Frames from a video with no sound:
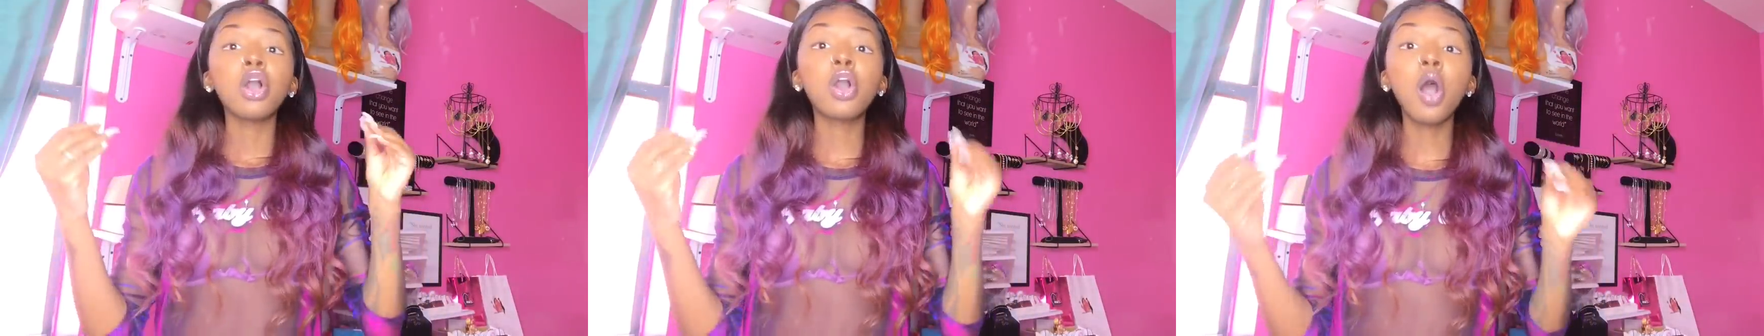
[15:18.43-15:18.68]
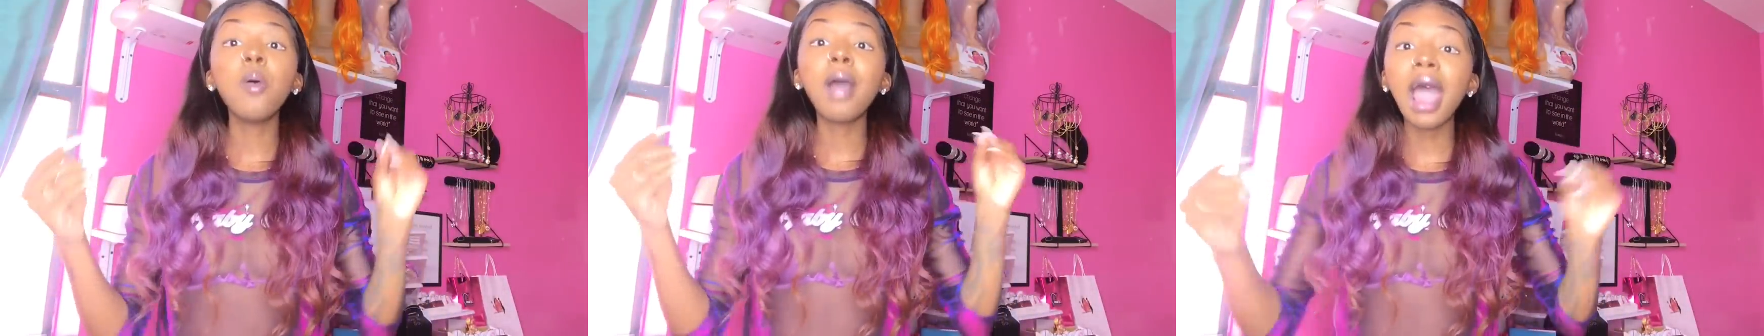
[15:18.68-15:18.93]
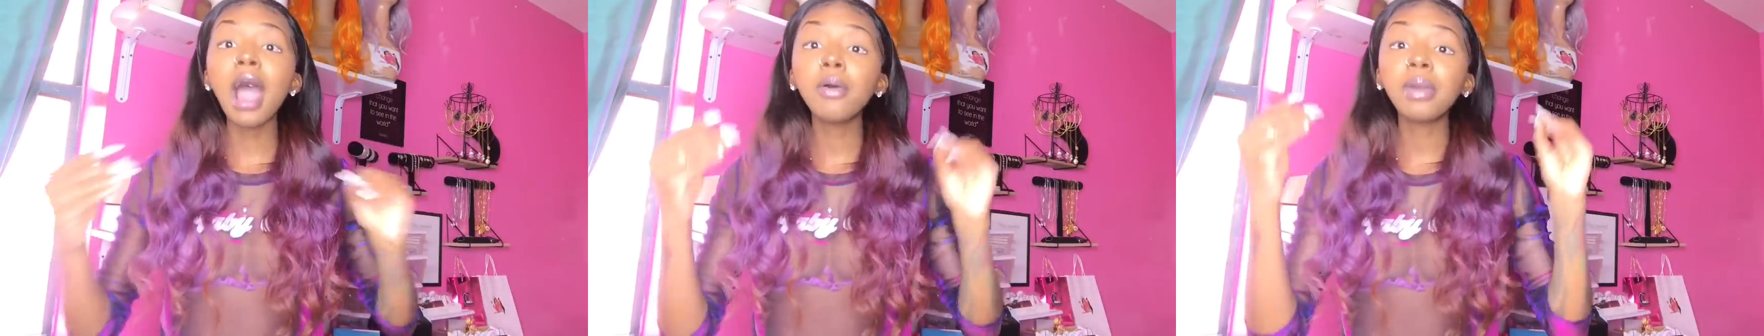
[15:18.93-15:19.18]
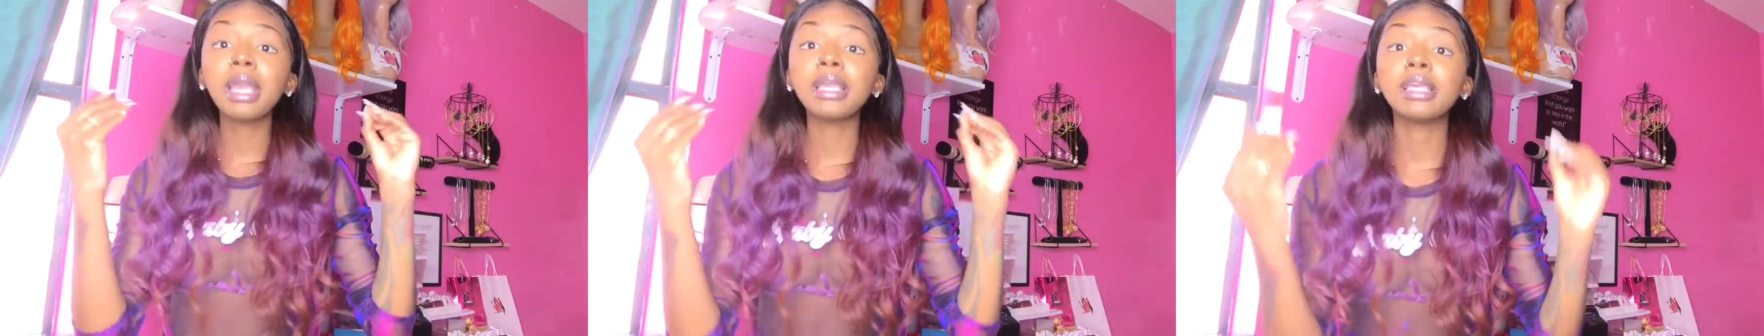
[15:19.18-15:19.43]
go
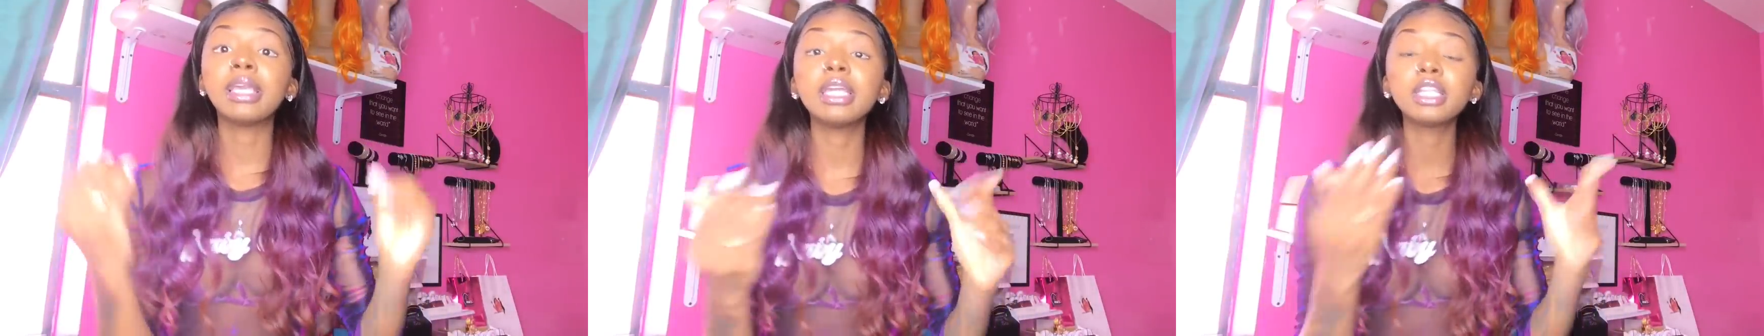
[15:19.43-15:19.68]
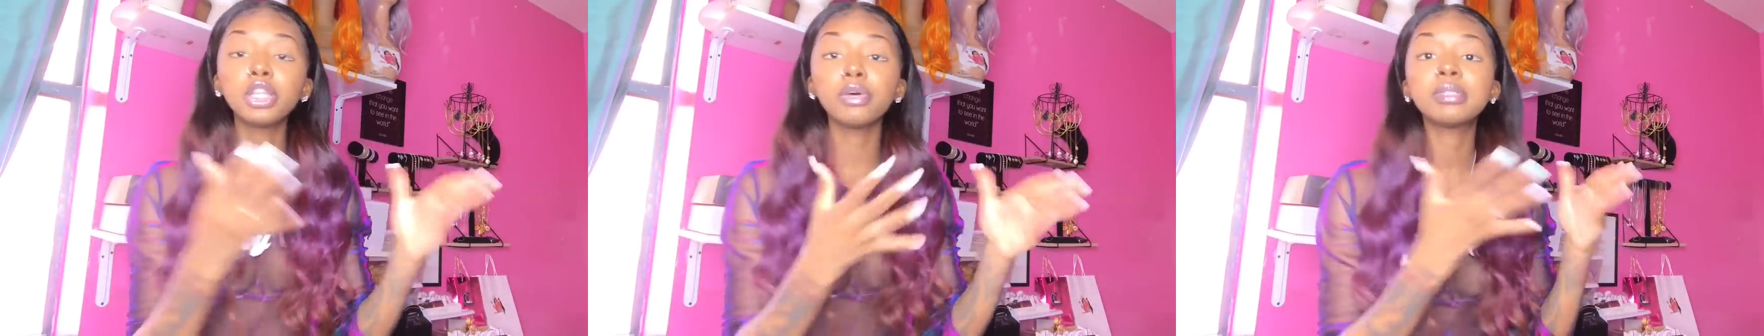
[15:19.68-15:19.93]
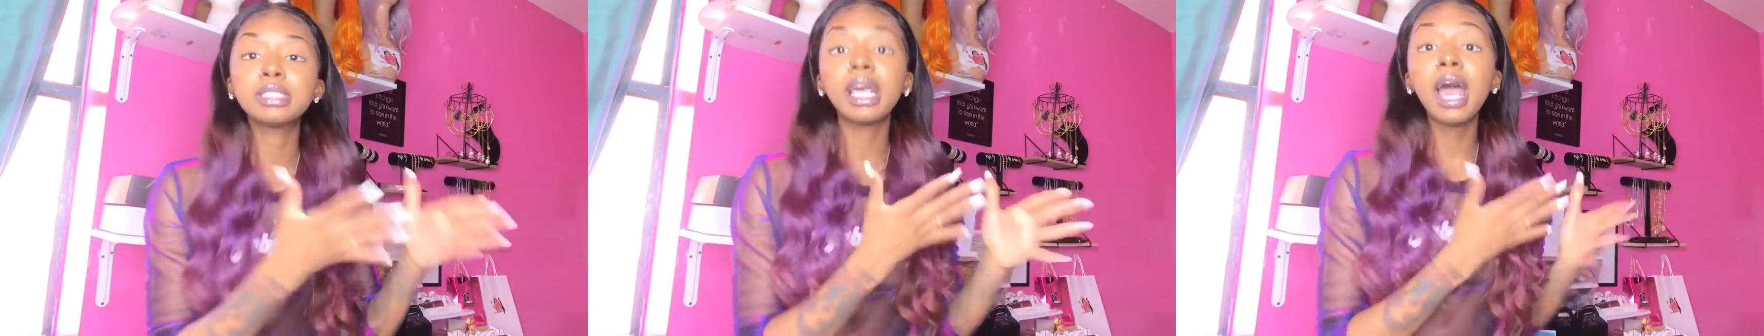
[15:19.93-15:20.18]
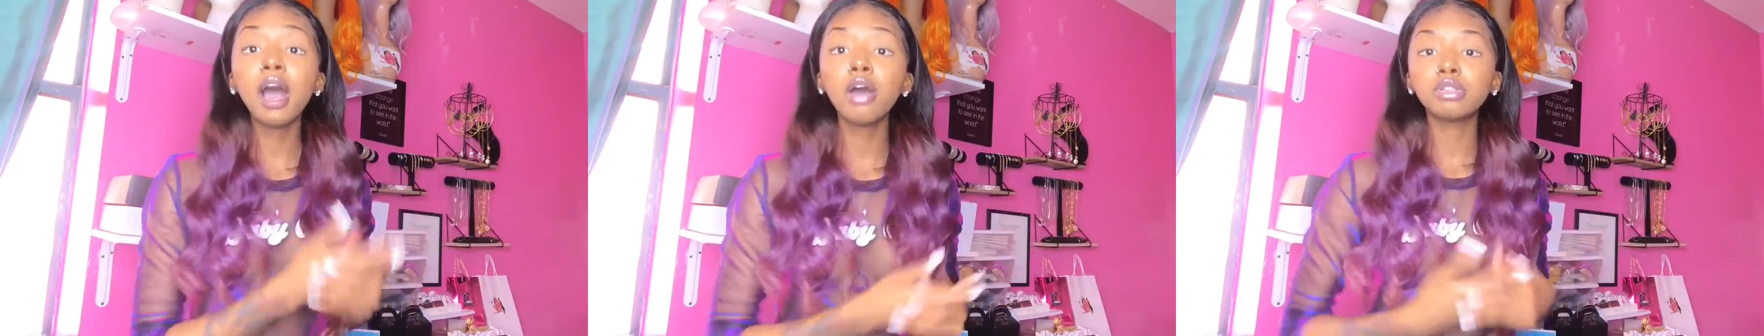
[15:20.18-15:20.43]
out and get those
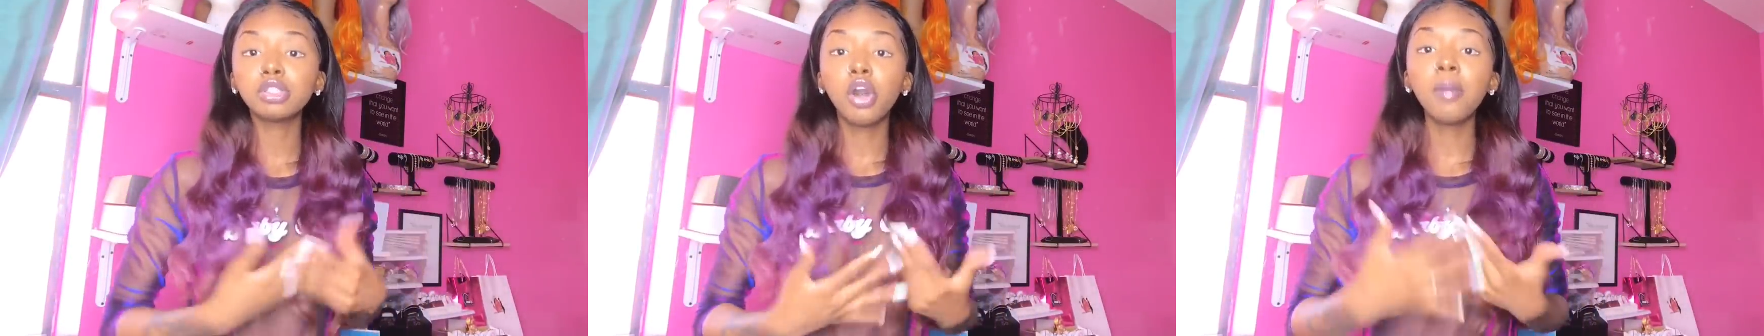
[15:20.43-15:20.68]
sales.